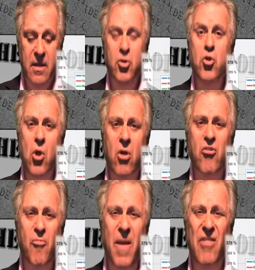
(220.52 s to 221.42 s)
New York
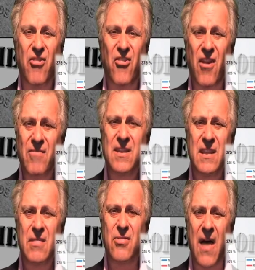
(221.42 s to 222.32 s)
spends
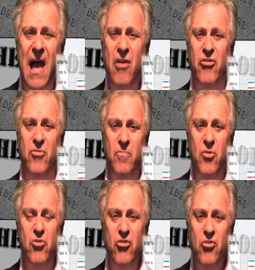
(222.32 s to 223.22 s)
$17,000
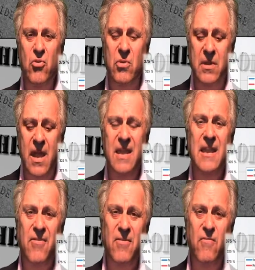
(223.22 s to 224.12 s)
per student, and
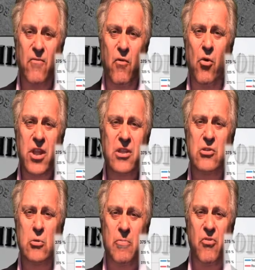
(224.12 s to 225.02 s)
yet
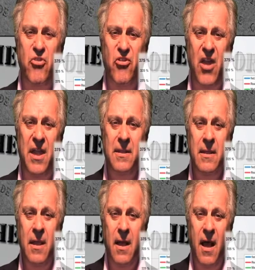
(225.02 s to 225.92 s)
42%
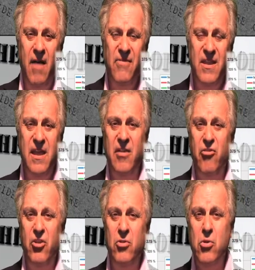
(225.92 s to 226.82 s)
of the
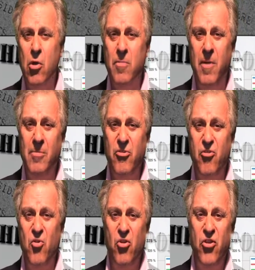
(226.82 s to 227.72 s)
kids in New York public
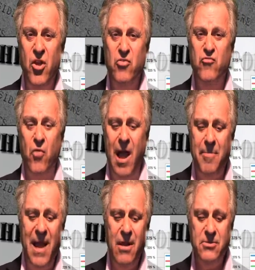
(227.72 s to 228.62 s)
schools
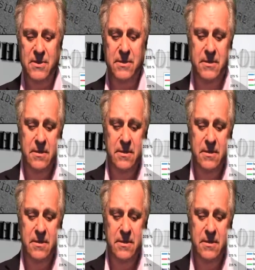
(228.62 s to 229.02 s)
drop out.